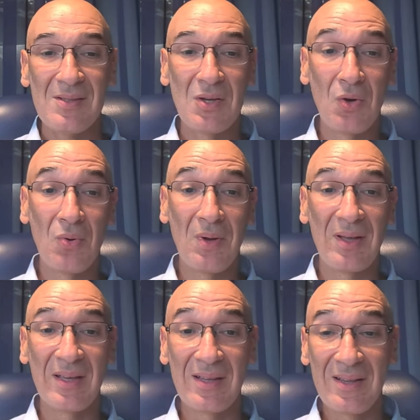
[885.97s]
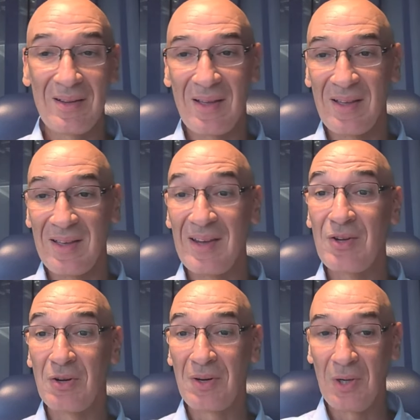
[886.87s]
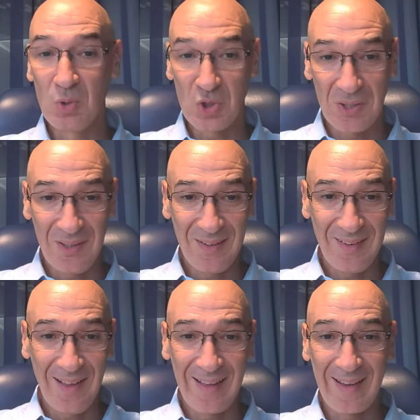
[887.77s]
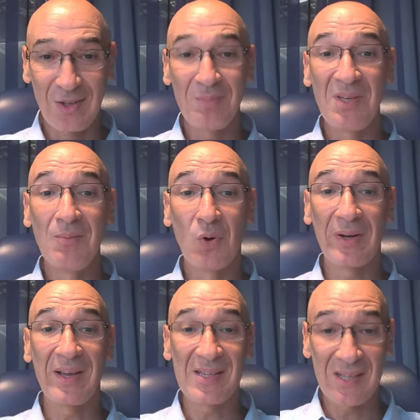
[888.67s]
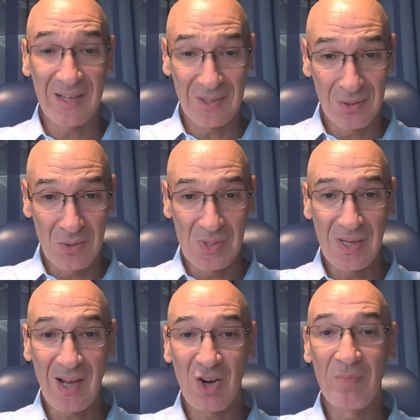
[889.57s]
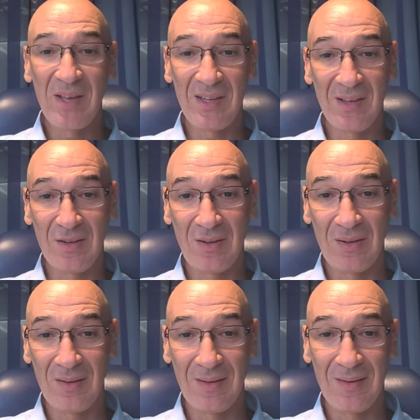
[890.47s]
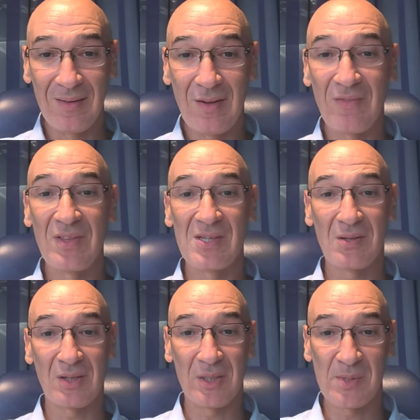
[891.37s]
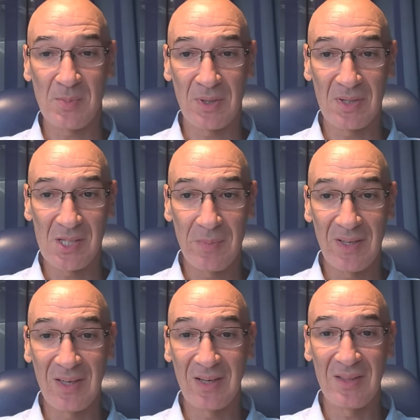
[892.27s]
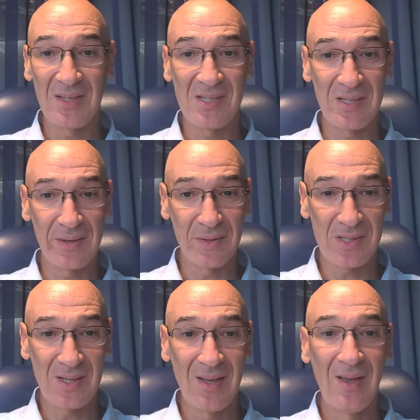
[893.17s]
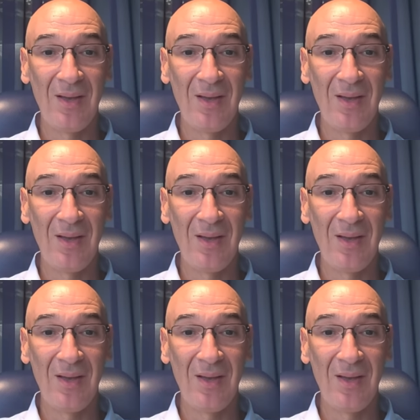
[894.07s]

So in conclusion, I cannot be more excited to see how many of the startups participating in these series.